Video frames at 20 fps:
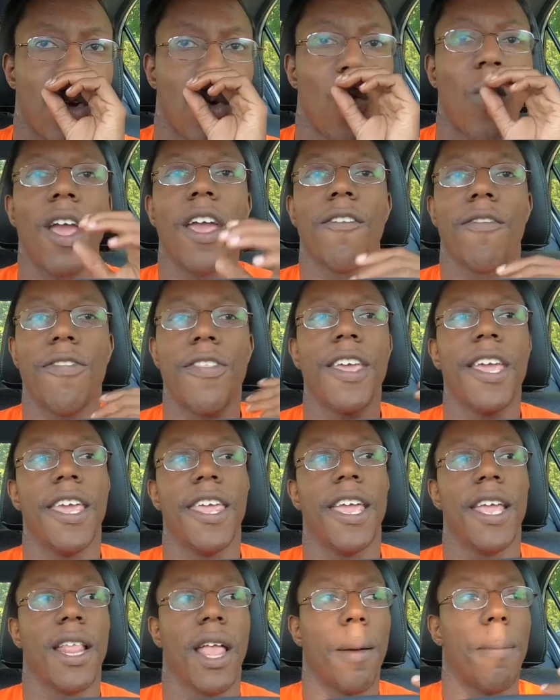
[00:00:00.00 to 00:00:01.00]
way of
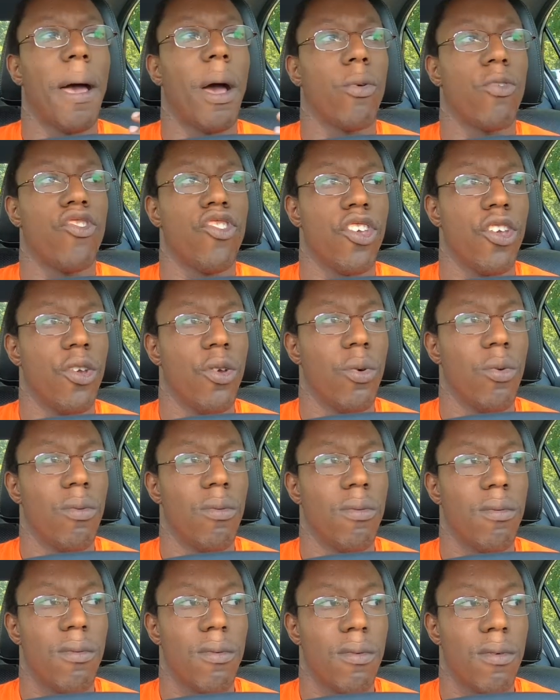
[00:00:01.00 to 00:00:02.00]
thinking about you
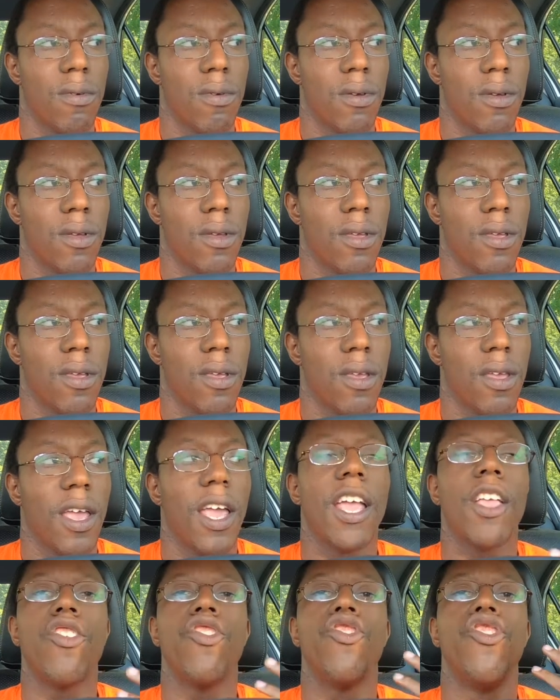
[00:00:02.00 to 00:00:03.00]

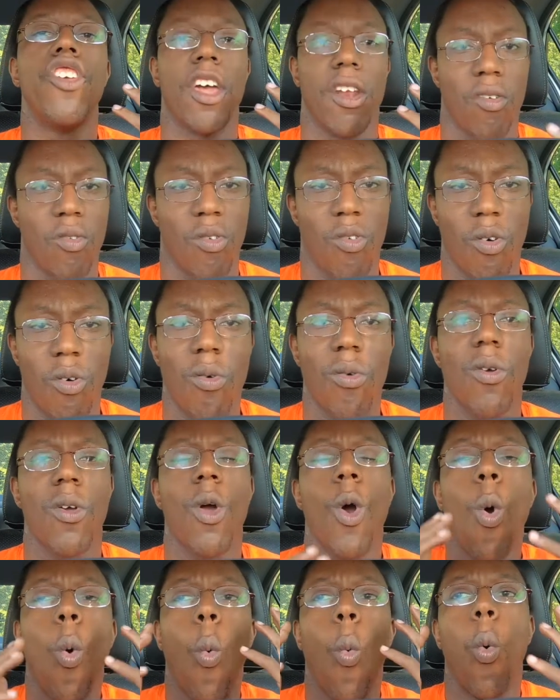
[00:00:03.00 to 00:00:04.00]
in general
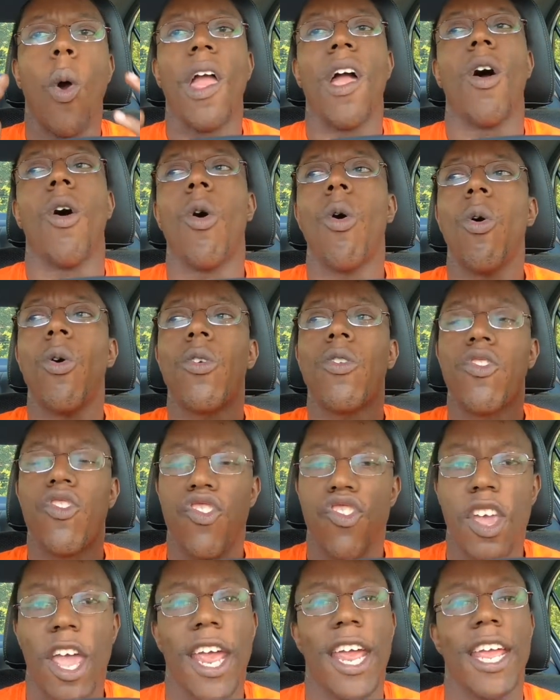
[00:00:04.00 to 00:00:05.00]
will
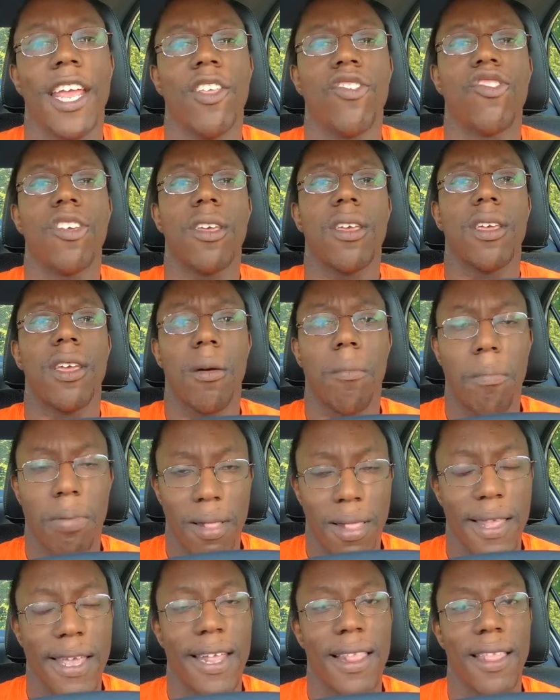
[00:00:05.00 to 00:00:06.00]
change
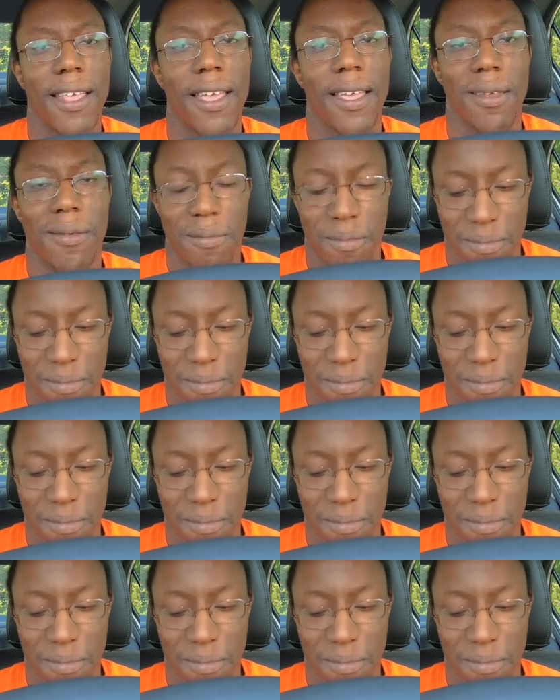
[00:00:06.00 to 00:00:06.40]
completely.